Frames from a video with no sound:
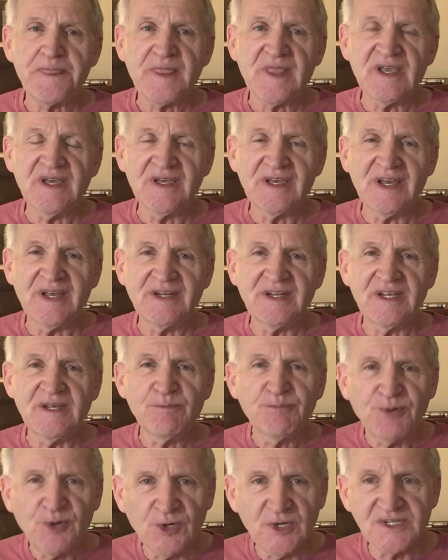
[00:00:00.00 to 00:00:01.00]
And he
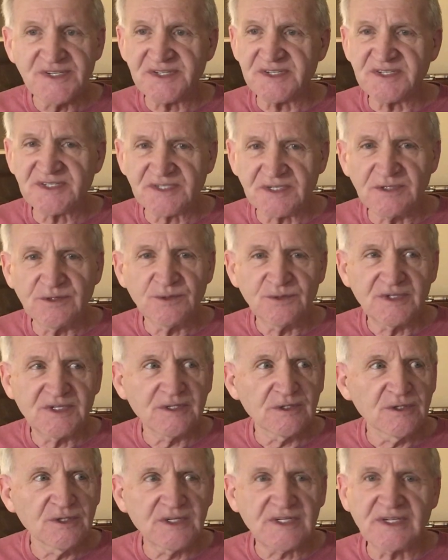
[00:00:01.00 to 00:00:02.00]
pauses to,
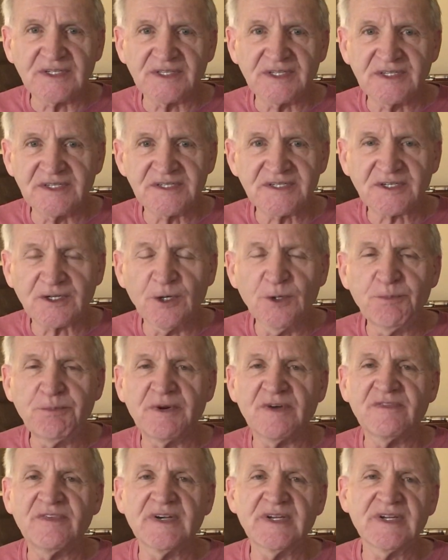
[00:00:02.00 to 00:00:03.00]
to look at the scope
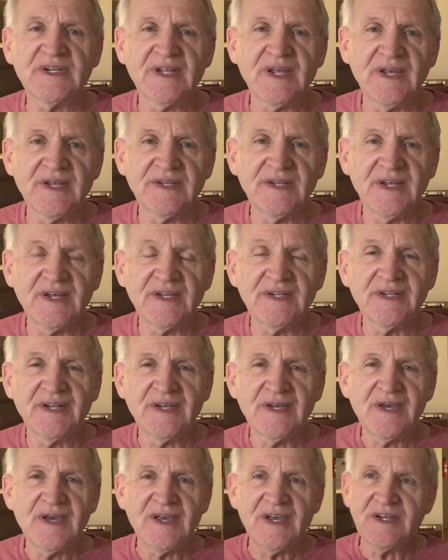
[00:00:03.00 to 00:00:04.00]
of it. And then
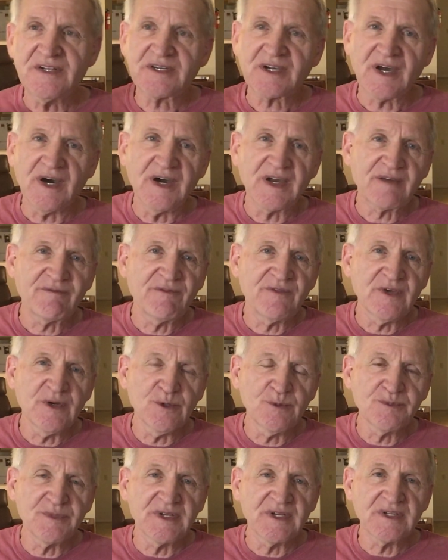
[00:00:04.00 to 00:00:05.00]
Hitchcock
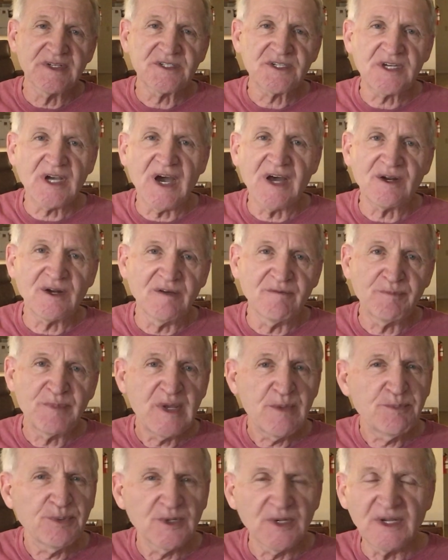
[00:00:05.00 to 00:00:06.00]
filmed a shot of
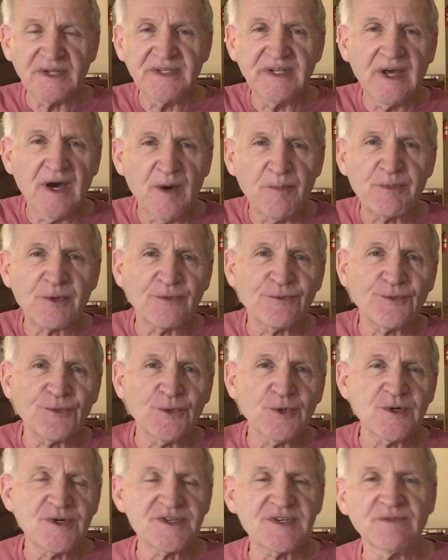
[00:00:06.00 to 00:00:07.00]
people in the upper
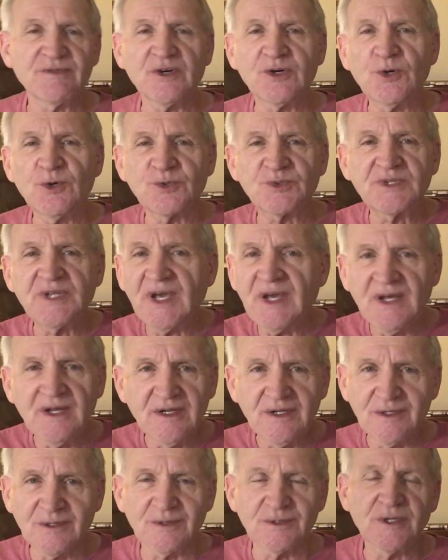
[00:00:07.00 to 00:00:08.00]
floors of a
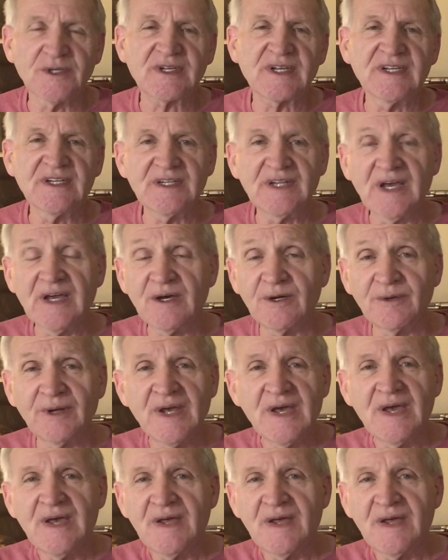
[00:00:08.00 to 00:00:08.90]
hotel looking down.